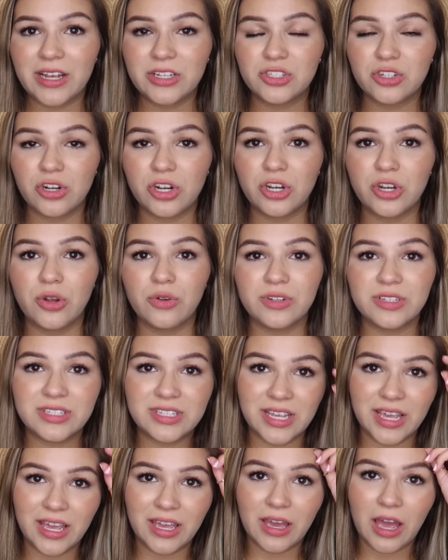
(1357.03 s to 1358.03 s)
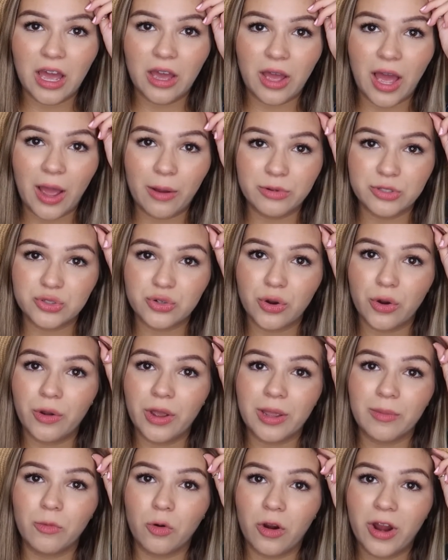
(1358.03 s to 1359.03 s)
I started noticing I was
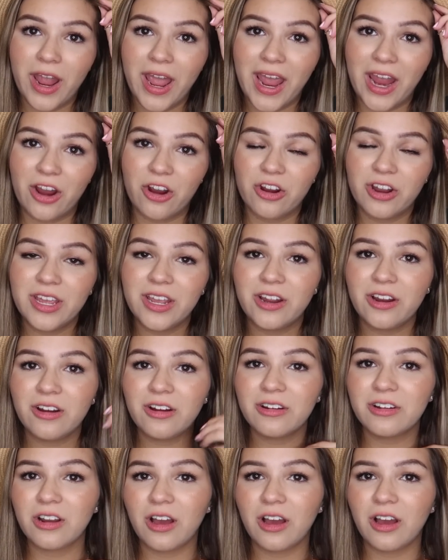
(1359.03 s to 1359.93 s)
growing more hair here,